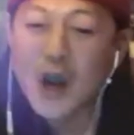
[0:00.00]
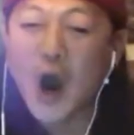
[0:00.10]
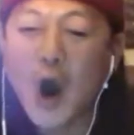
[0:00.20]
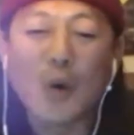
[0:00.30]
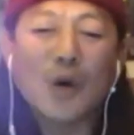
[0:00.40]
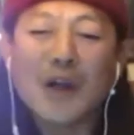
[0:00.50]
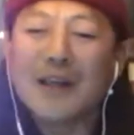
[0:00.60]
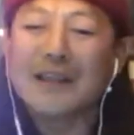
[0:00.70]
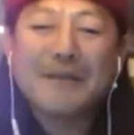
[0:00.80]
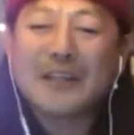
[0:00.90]
Oh,
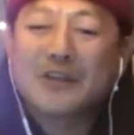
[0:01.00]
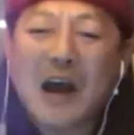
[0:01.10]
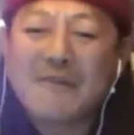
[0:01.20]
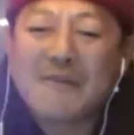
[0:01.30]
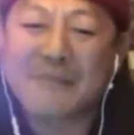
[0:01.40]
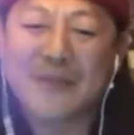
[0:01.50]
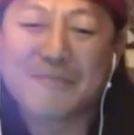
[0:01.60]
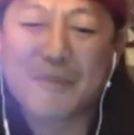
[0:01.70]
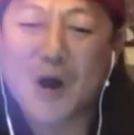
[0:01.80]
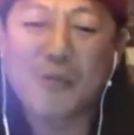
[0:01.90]
let me drive up the
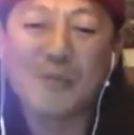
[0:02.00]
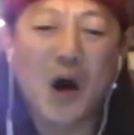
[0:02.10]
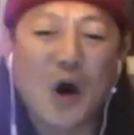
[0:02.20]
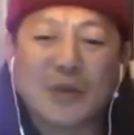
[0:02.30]
Momo.